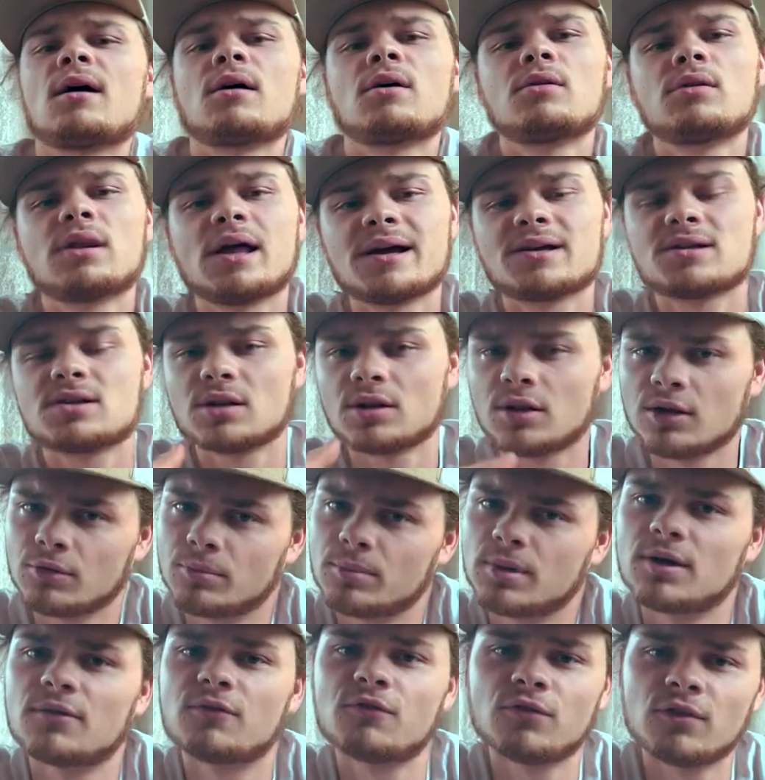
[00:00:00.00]
who likes a little
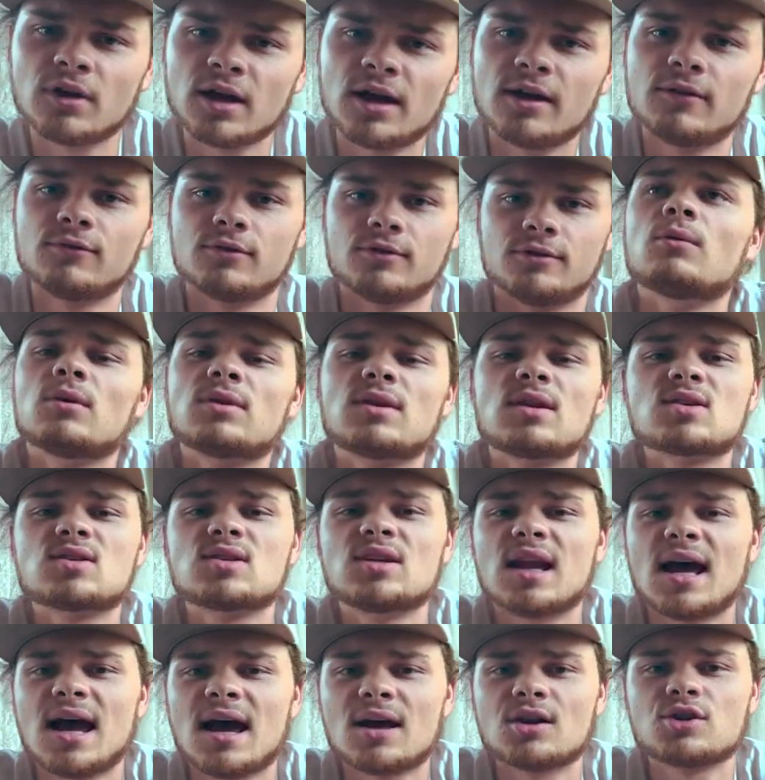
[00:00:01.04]
bit of flavor. With this
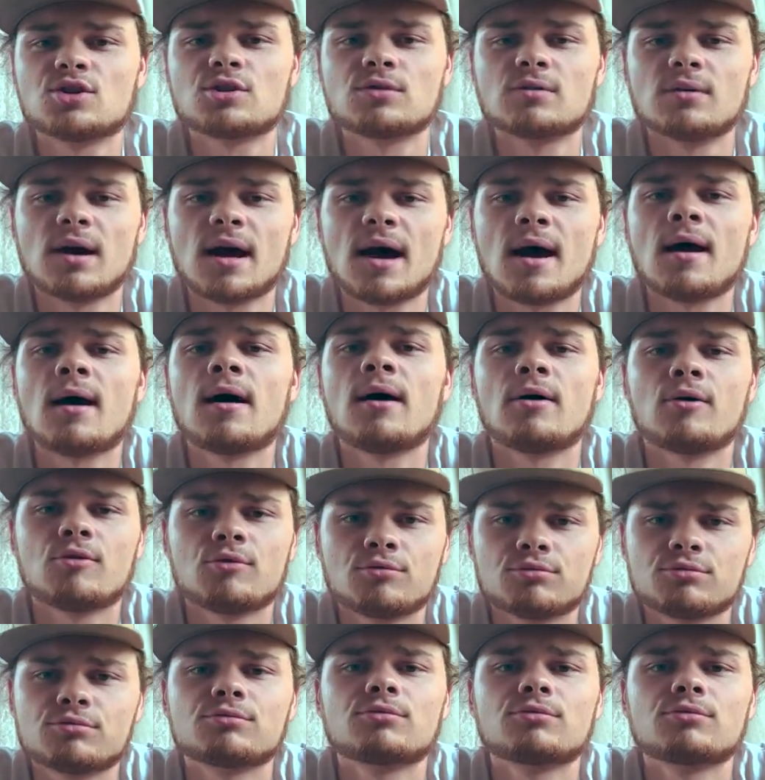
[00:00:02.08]
natural,